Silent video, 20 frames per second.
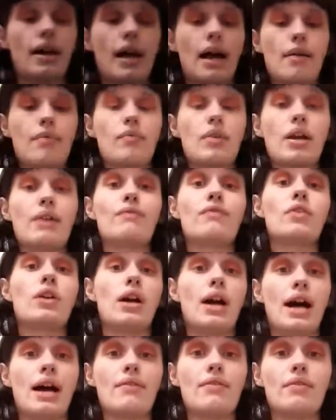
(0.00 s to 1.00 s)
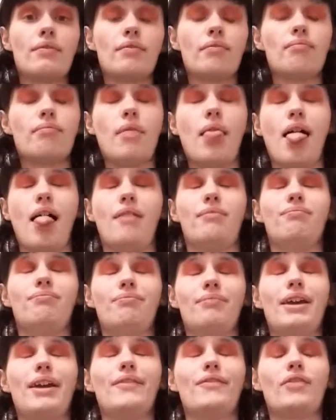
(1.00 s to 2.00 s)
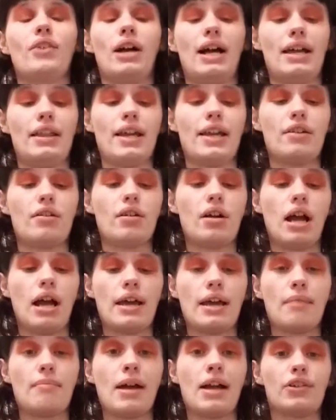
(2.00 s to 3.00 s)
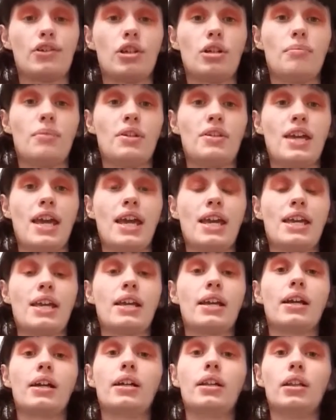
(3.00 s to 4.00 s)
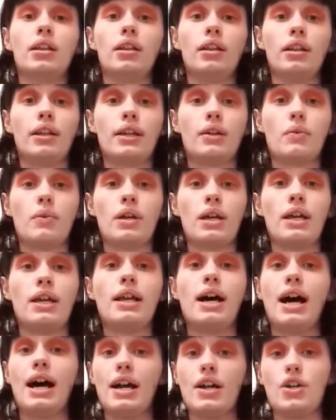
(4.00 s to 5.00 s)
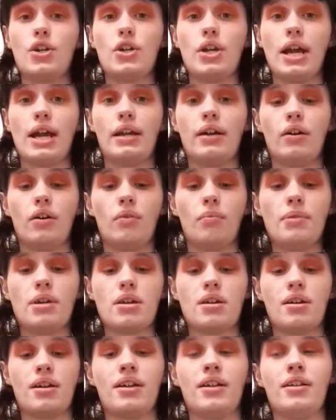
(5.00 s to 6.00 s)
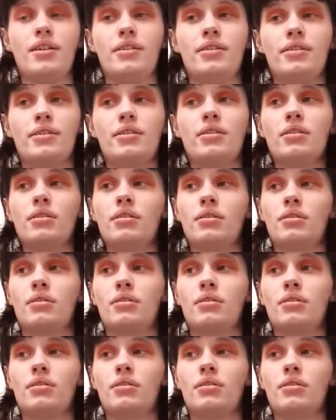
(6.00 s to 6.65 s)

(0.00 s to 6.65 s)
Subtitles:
And for eyeliner, I am actually going to be taking liquid eyeshadow because